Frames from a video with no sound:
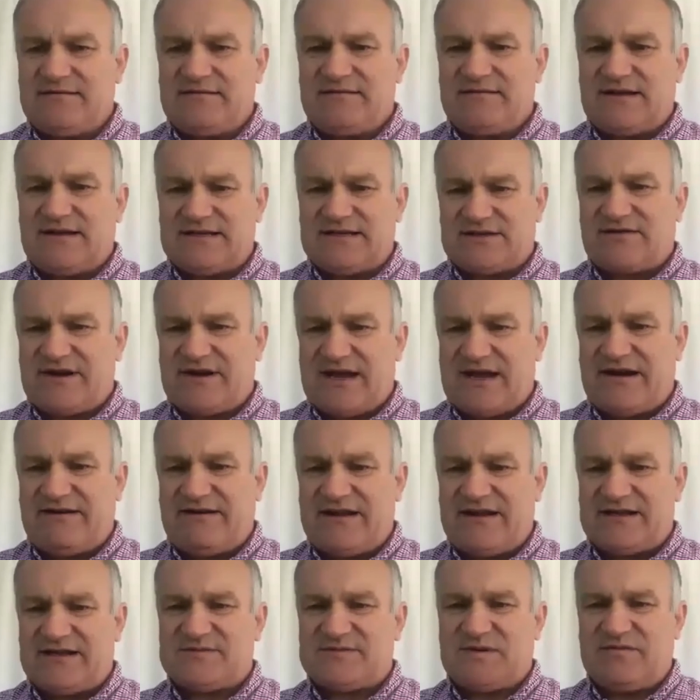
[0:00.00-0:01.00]
That's great,
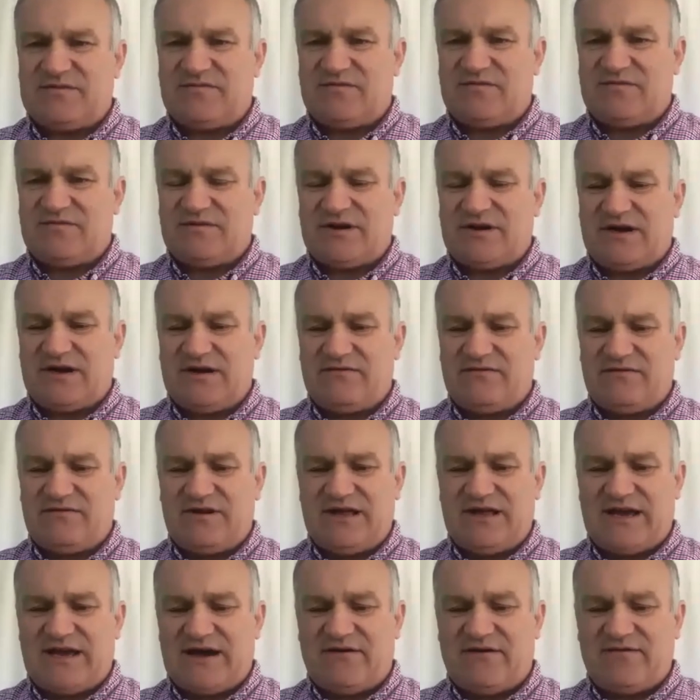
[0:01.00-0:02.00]
Harry. That's been
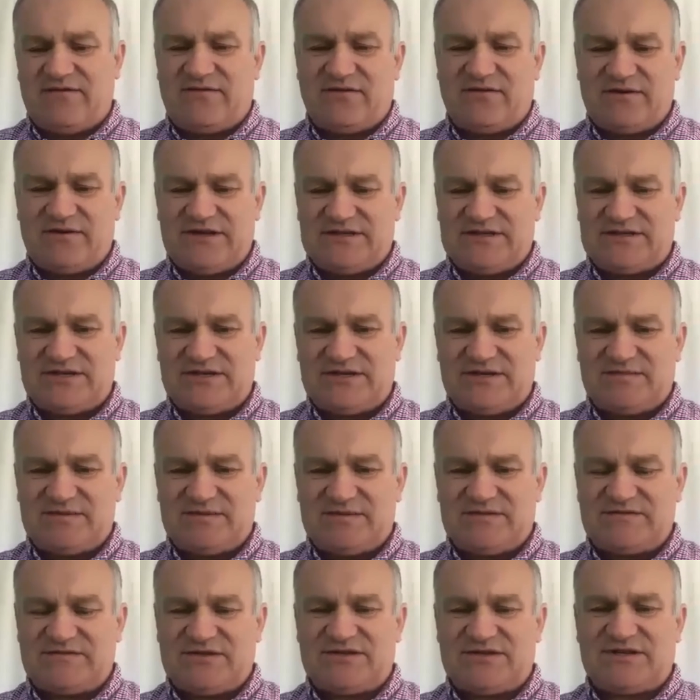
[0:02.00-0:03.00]
really helpful in terms
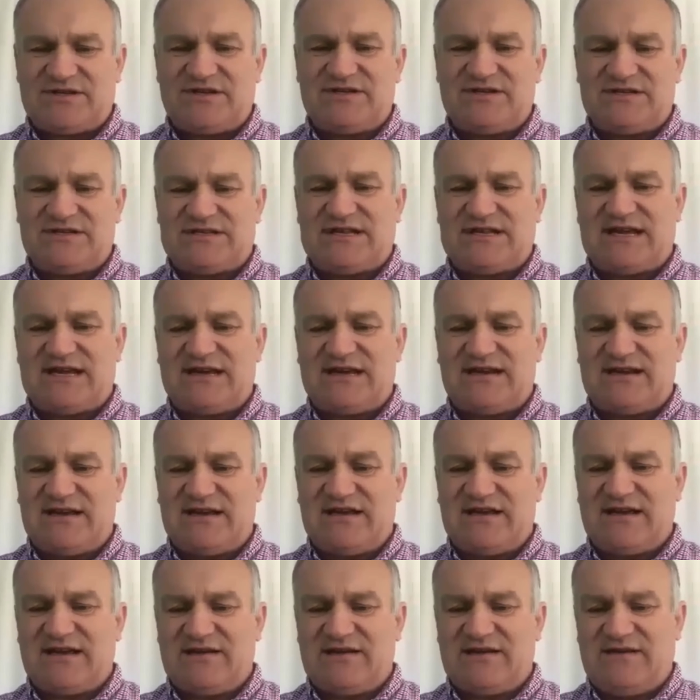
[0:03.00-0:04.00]
of just
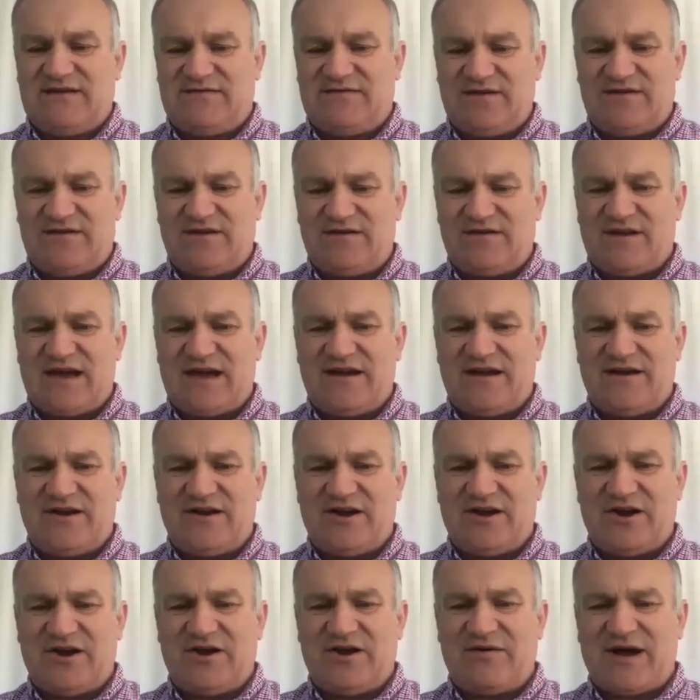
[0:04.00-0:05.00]
understanding if you do get a
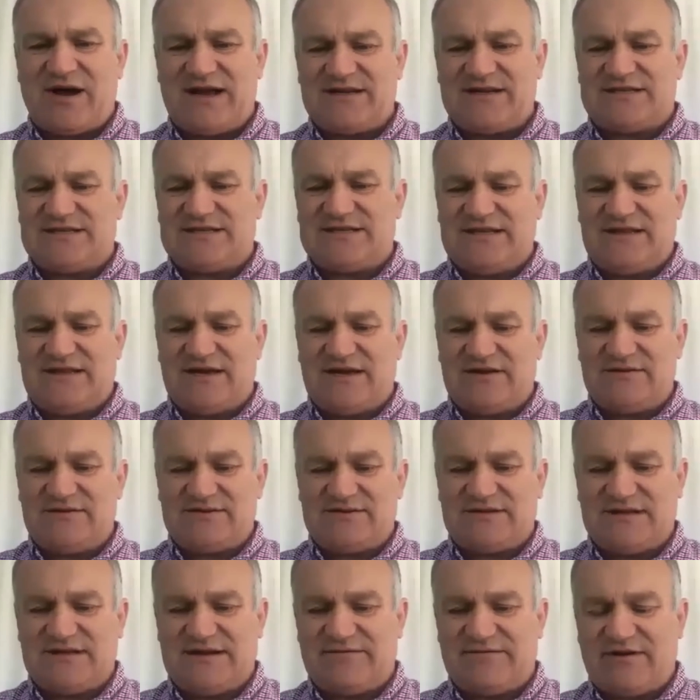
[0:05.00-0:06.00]
no, actually
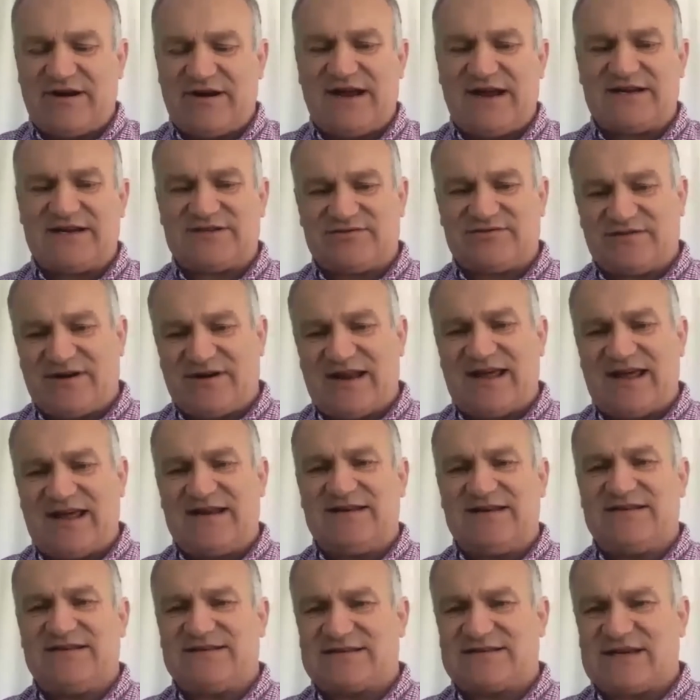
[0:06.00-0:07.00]
there are extra
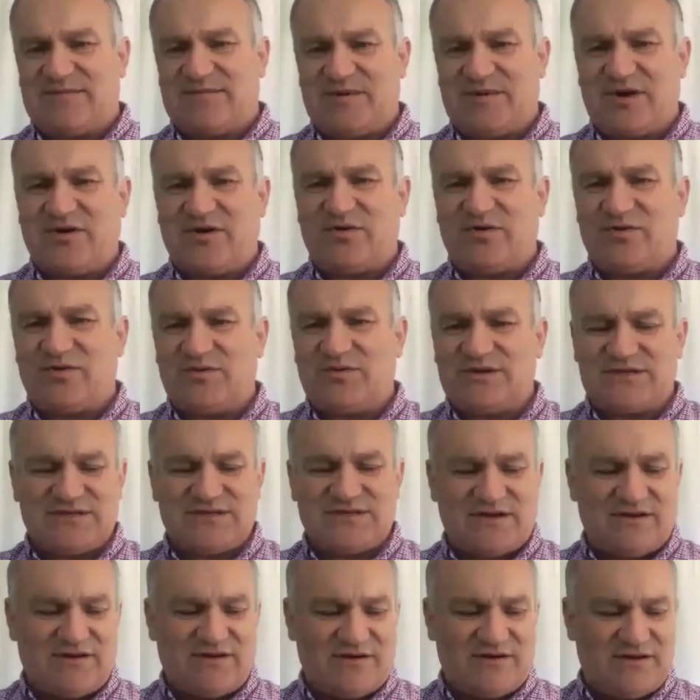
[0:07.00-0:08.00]
lenders coming on all the
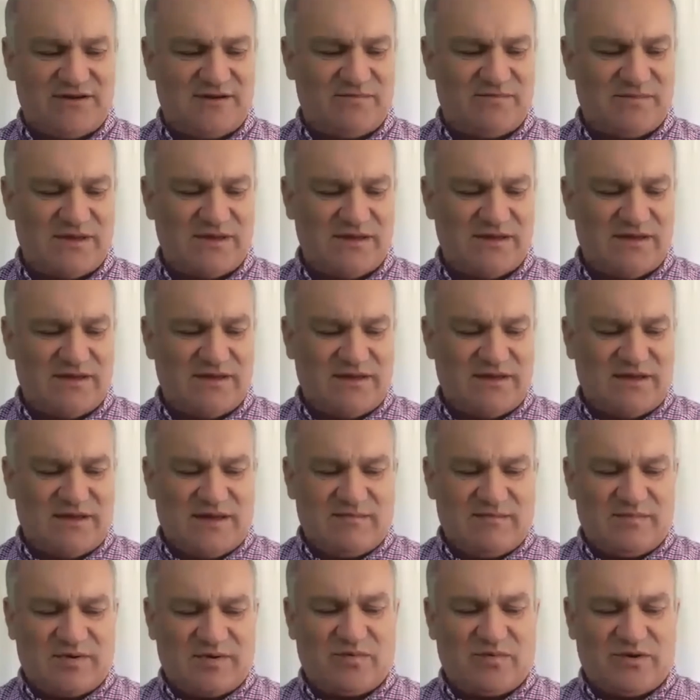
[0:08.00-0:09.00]
time.
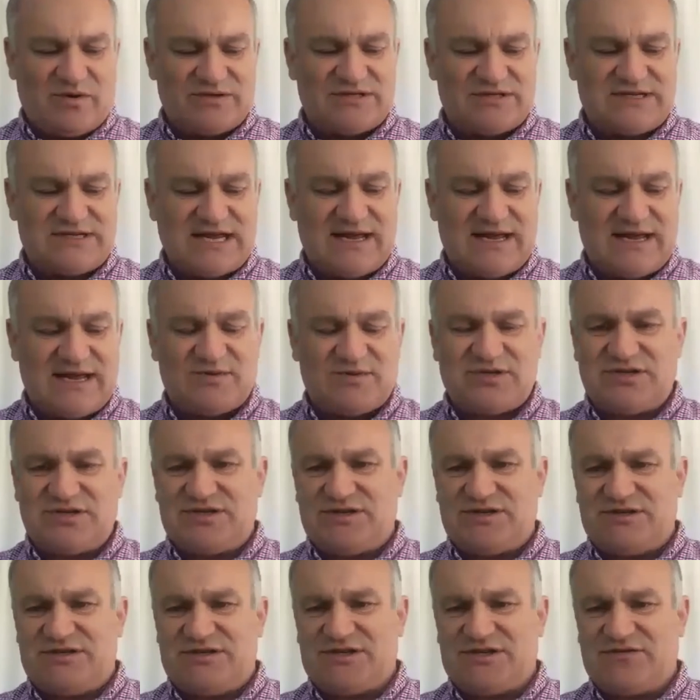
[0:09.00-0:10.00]
But what steps should
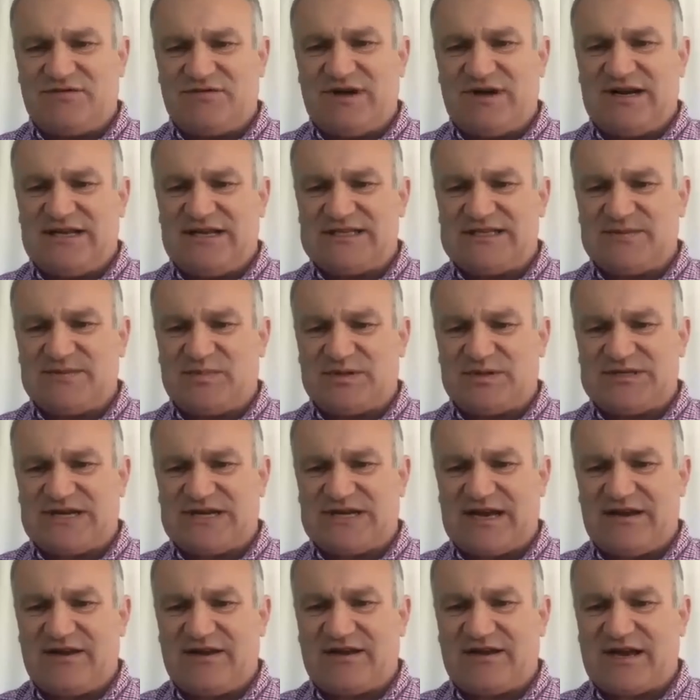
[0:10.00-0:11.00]
you do really to
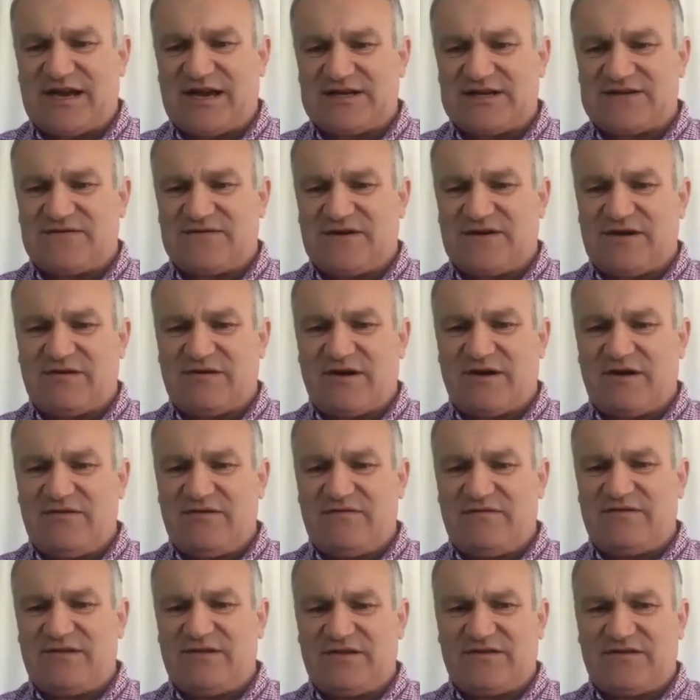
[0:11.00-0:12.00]
protect your cash flow
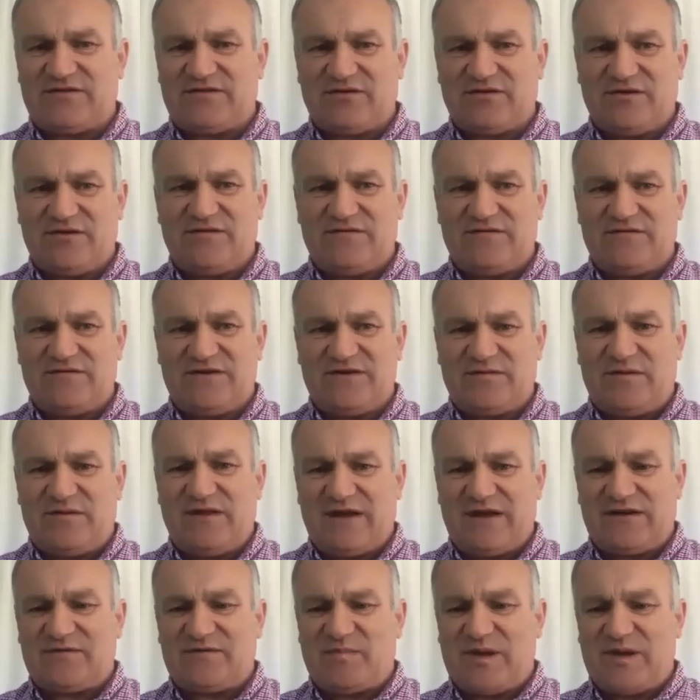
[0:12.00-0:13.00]
over the sort of this
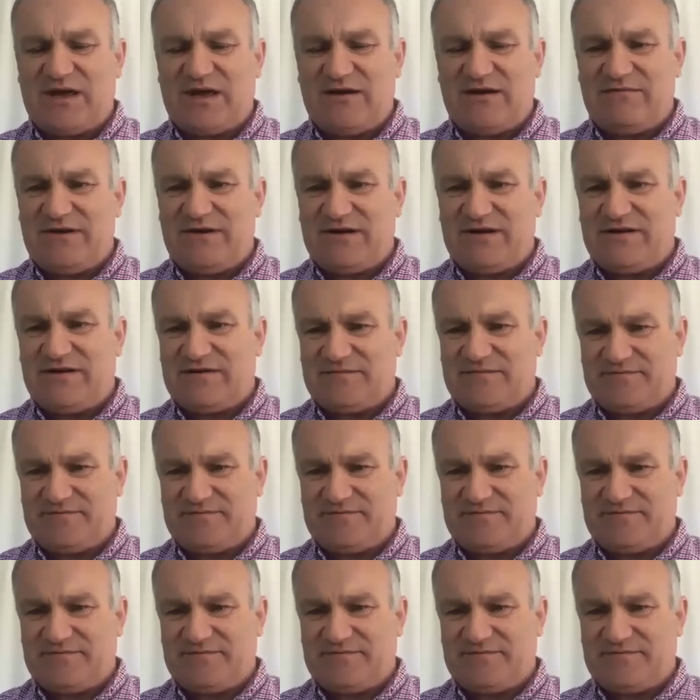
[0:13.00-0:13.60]
next period?